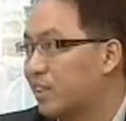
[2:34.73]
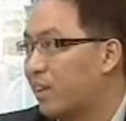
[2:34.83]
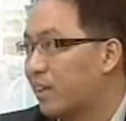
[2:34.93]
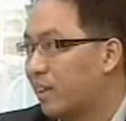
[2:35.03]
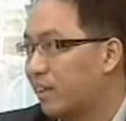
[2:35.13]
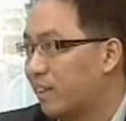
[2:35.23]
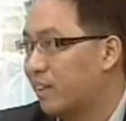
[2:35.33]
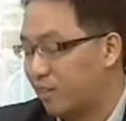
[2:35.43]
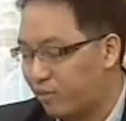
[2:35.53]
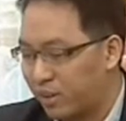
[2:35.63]
restaurant in, right.
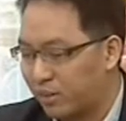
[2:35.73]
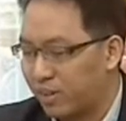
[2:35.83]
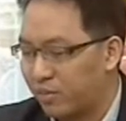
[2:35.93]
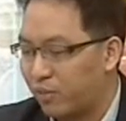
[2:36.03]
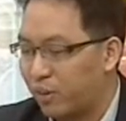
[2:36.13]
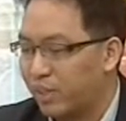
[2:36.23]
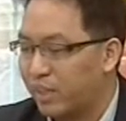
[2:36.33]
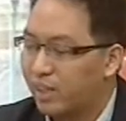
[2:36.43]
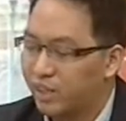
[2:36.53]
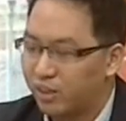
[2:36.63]
in the third, third floor.
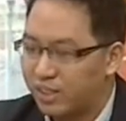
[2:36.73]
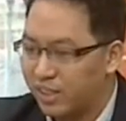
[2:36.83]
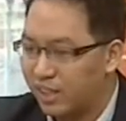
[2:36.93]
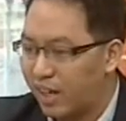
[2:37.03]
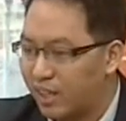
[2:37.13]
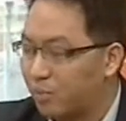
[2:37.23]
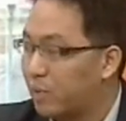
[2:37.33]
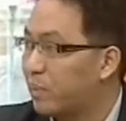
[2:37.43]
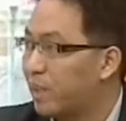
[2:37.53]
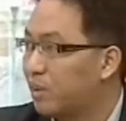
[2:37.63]
You'll see other
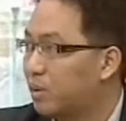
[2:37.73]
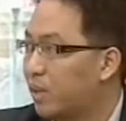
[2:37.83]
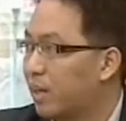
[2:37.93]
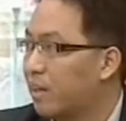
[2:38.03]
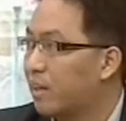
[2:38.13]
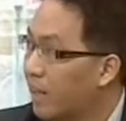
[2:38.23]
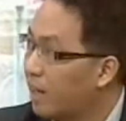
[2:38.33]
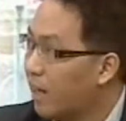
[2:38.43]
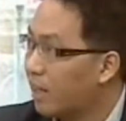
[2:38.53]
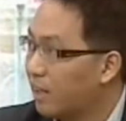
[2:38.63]
people who are
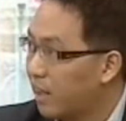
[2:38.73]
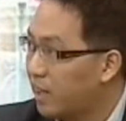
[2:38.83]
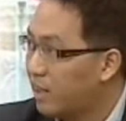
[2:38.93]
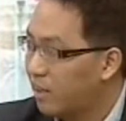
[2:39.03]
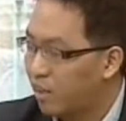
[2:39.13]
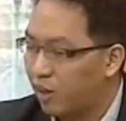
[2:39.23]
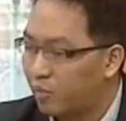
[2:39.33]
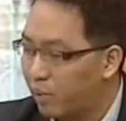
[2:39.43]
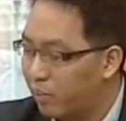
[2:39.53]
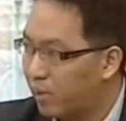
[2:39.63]
there right then.
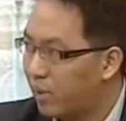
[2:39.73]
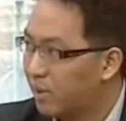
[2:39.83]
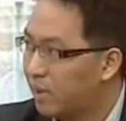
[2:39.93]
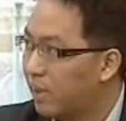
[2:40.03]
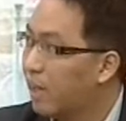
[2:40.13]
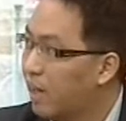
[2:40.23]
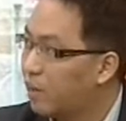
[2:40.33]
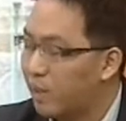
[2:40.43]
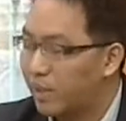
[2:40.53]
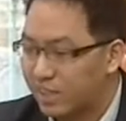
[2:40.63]
Or at Plaza Senayan.
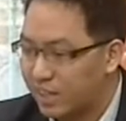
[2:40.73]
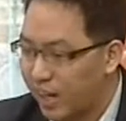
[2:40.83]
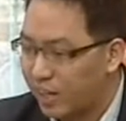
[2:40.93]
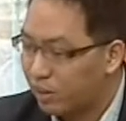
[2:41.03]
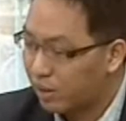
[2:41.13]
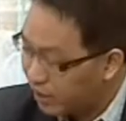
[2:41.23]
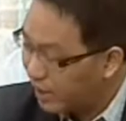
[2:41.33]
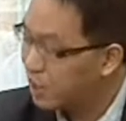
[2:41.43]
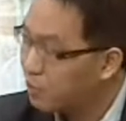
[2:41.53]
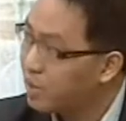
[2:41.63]
At Plaza Senayan, or
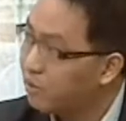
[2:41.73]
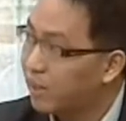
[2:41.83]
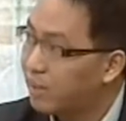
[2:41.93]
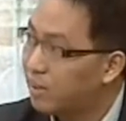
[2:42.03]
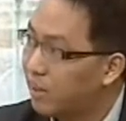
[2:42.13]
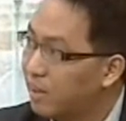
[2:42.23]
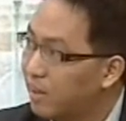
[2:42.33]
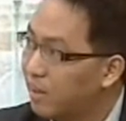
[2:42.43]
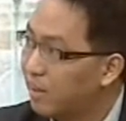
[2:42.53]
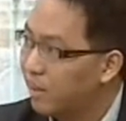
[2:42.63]
even that specific restaurant.
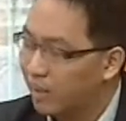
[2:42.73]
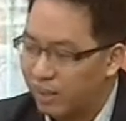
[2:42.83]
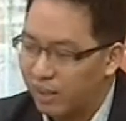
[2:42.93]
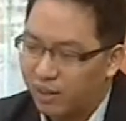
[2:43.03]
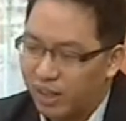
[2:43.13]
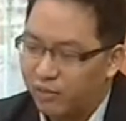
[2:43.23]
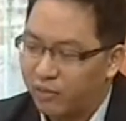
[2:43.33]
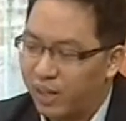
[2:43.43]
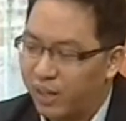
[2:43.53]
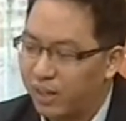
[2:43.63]
Uh -huh.
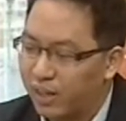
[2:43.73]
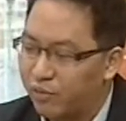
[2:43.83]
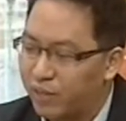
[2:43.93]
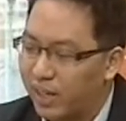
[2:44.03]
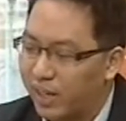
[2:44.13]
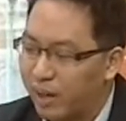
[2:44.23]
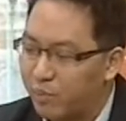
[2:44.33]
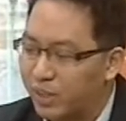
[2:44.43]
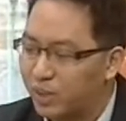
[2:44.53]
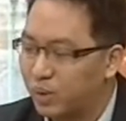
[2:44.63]
If they if they
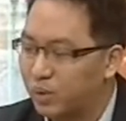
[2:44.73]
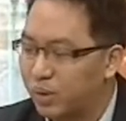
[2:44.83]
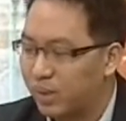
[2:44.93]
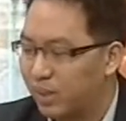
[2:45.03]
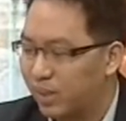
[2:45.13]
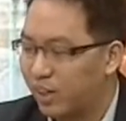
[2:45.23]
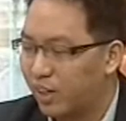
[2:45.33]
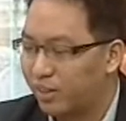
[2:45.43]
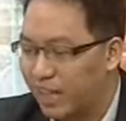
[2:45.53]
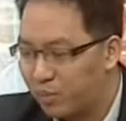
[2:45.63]
happen to, you
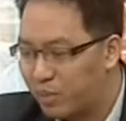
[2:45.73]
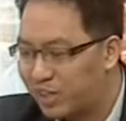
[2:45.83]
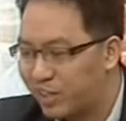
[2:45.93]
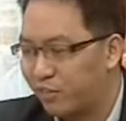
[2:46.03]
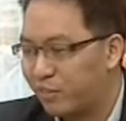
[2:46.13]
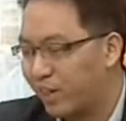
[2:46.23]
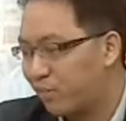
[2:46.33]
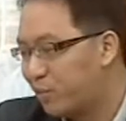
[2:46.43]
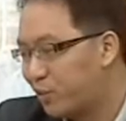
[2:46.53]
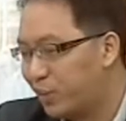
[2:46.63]
know, take a picture of
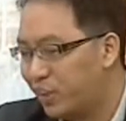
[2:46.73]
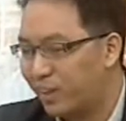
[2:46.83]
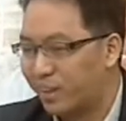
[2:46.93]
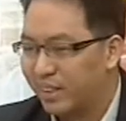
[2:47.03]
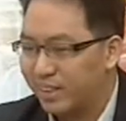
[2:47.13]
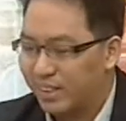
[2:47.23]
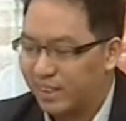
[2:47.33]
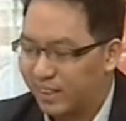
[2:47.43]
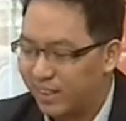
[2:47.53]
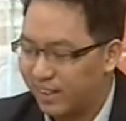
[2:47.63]
their food or
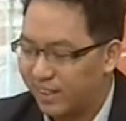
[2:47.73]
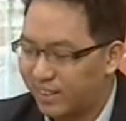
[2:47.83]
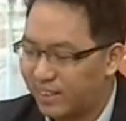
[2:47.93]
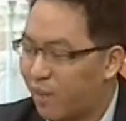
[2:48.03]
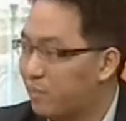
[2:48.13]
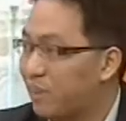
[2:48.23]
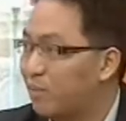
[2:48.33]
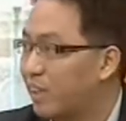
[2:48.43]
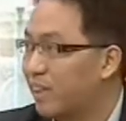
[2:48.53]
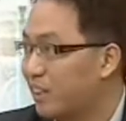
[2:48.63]
uh, typed
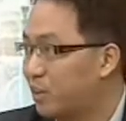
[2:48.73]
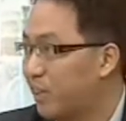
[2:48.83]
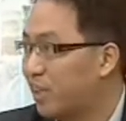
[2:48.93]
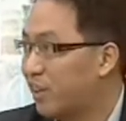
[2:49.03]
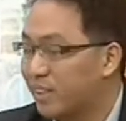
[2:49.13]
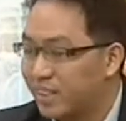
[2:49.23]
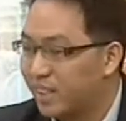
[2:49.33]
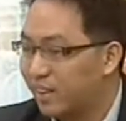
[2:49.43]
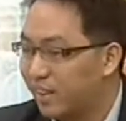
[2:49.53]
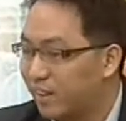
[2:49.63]
in what they're doing, you can
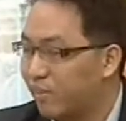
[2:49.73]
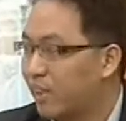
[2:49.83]
see